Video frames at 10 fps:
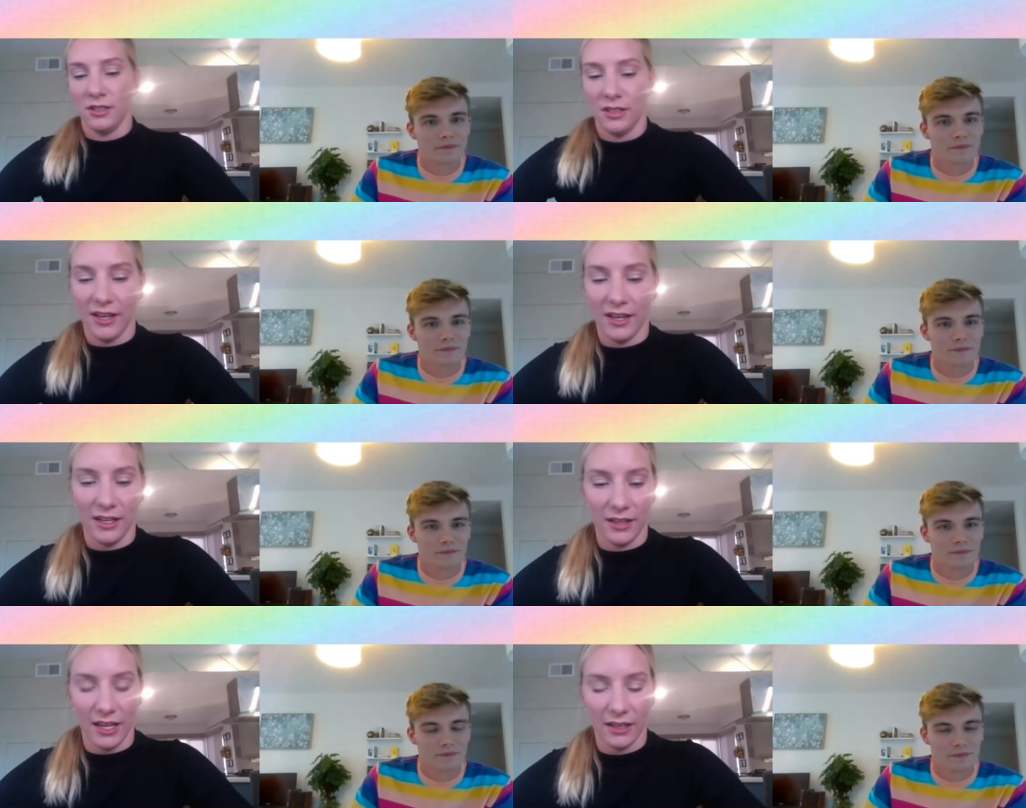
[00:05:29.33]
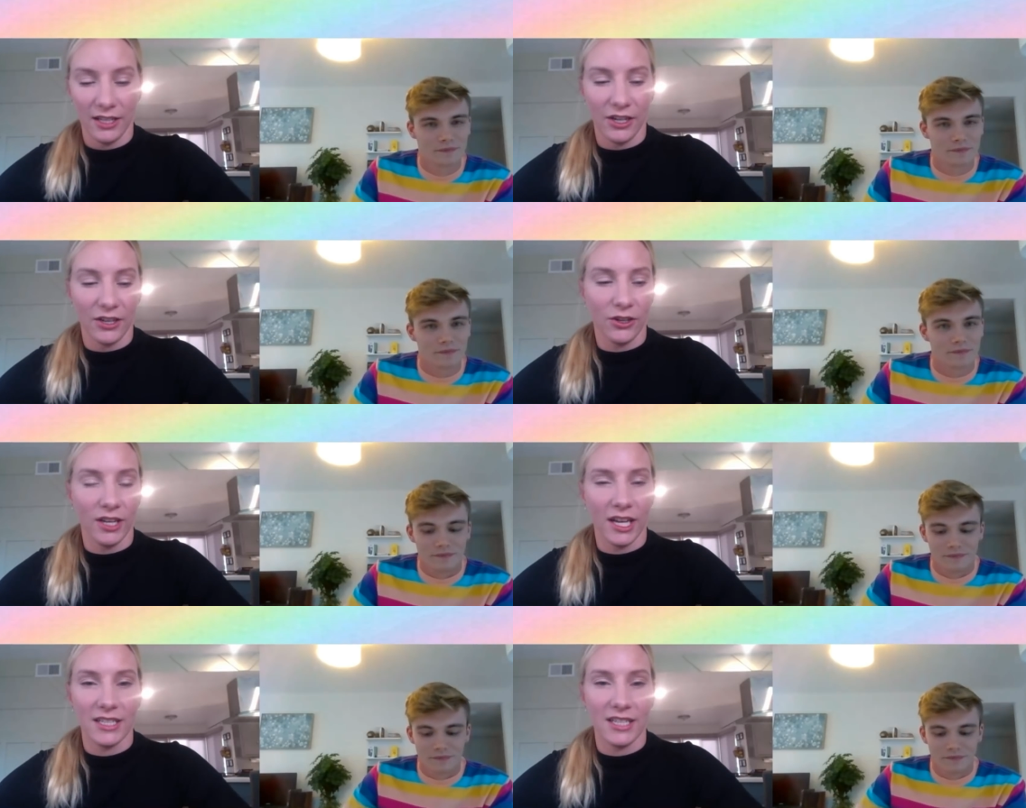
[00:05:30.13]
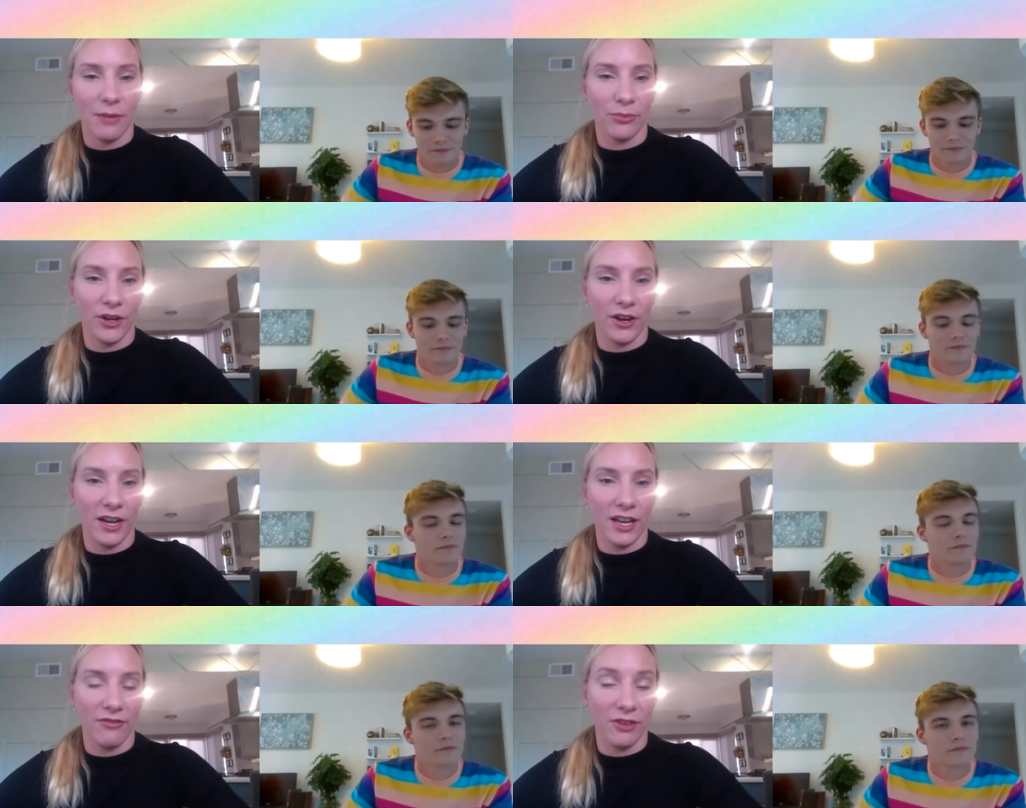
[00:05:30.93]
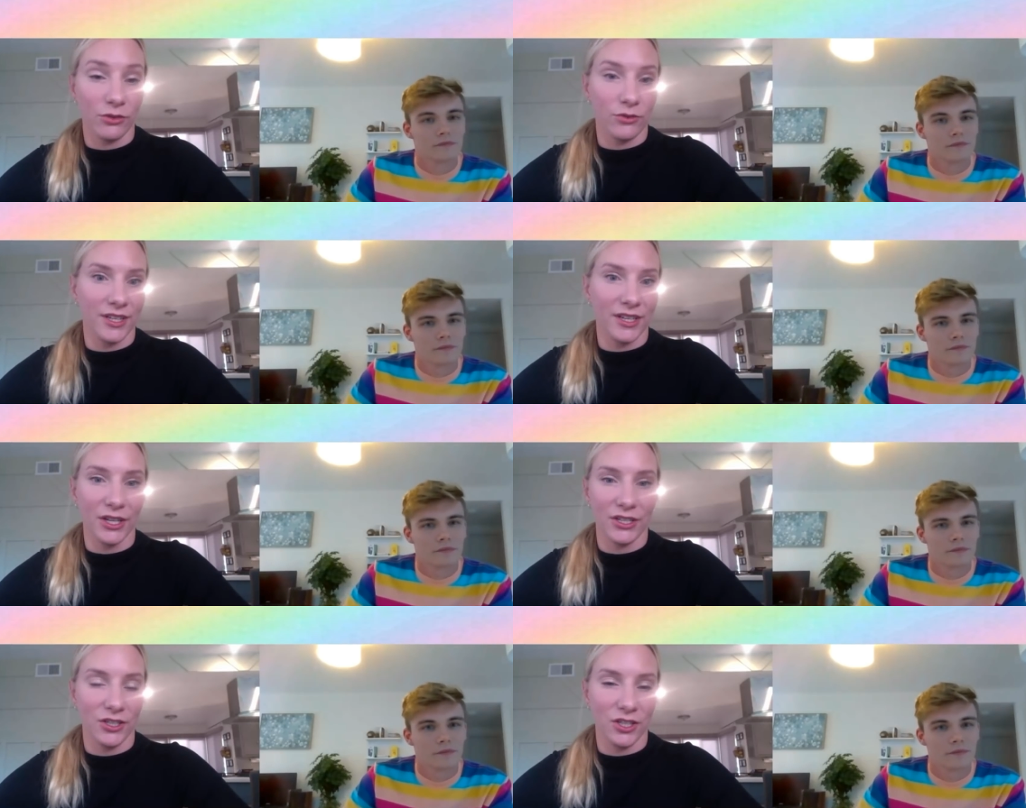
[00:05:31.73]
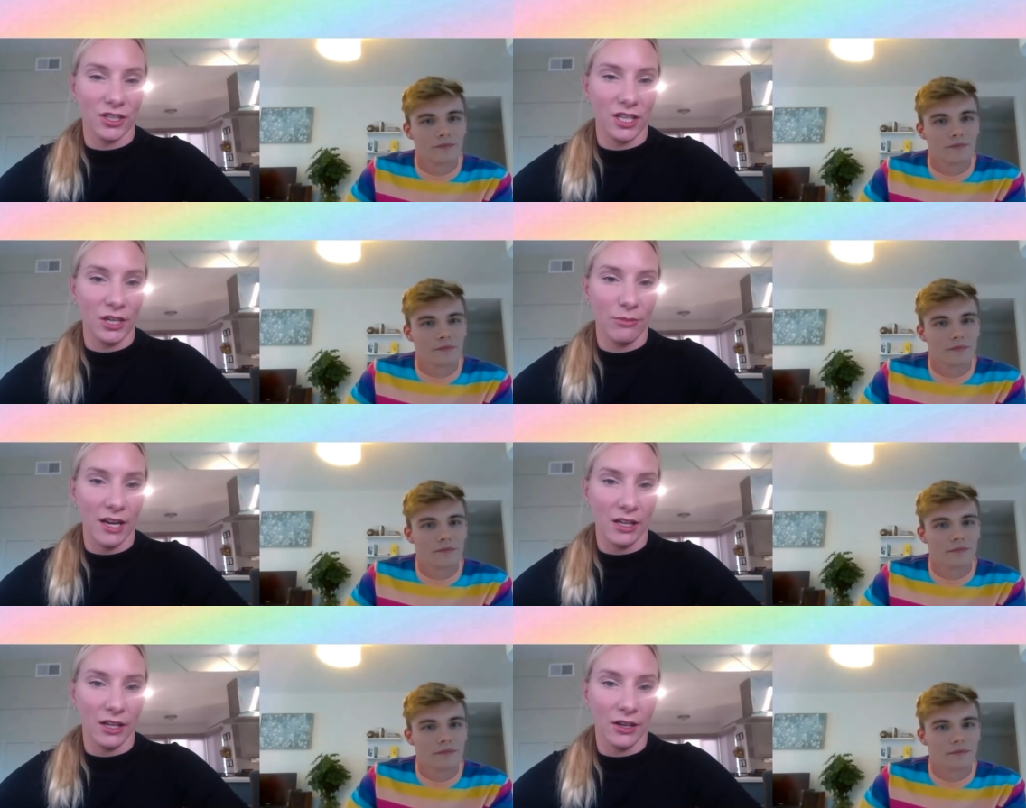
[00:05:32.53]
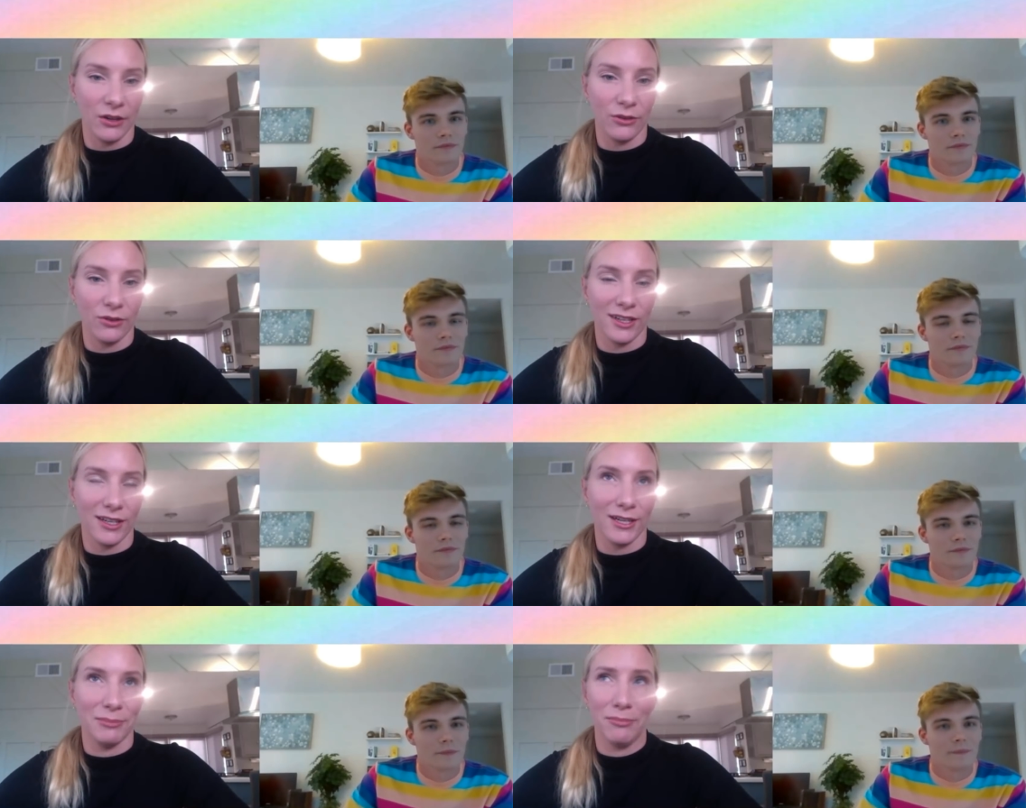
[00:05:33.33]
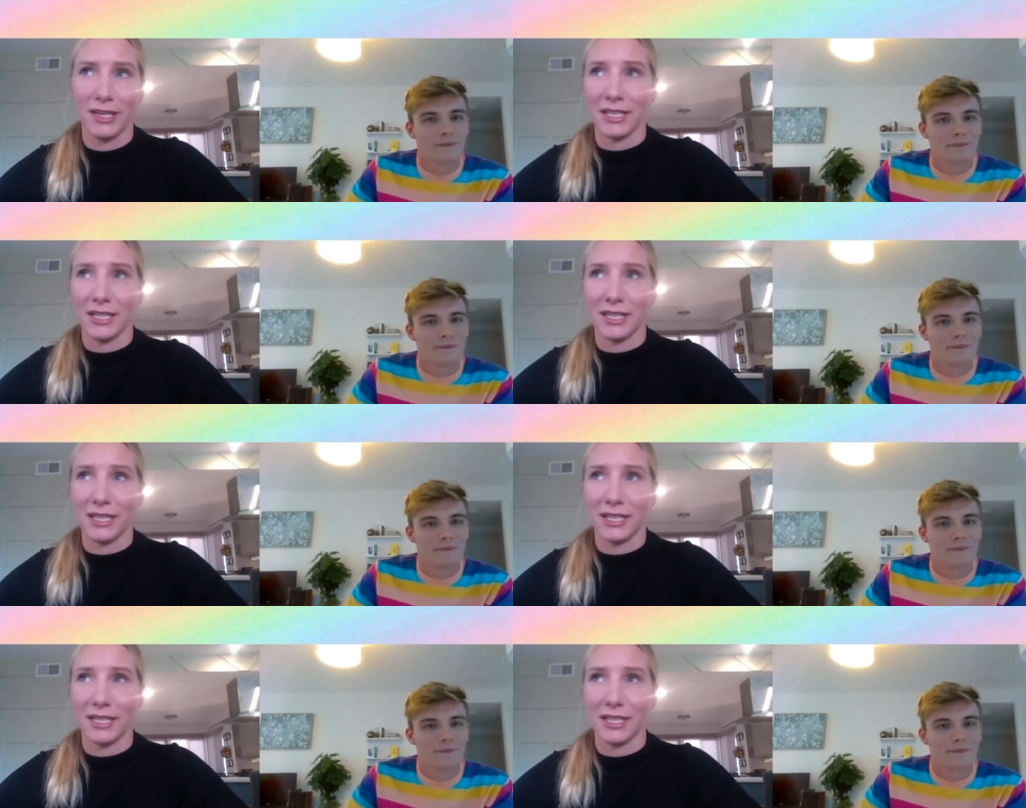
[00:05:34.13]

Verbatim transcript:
Speaker 1: uh, like lyrical and contemporary, it feels really good to just let your body go. Um, but it's